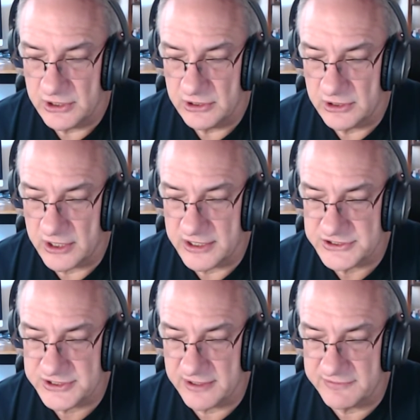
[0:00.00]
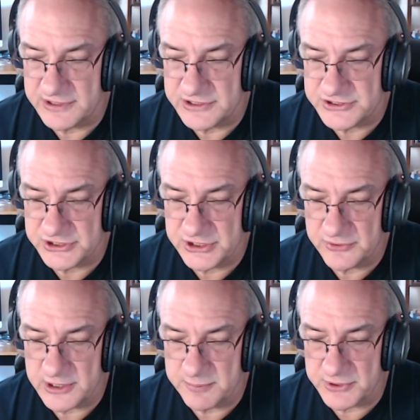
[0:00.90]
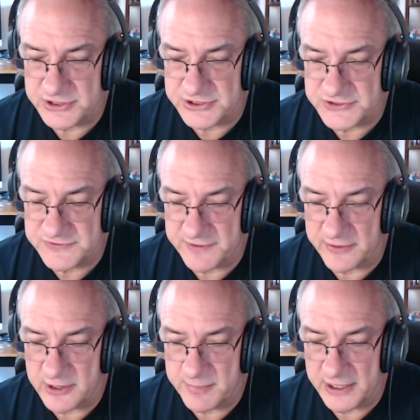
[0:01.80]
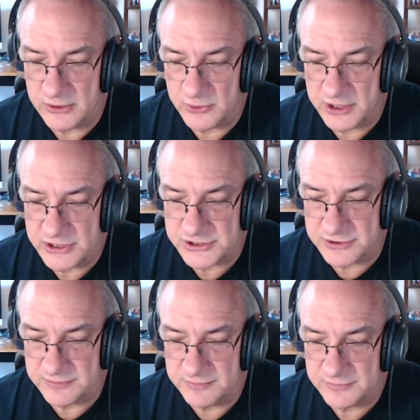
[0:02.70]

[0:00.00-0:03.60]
Laws governing security breaches vary by location.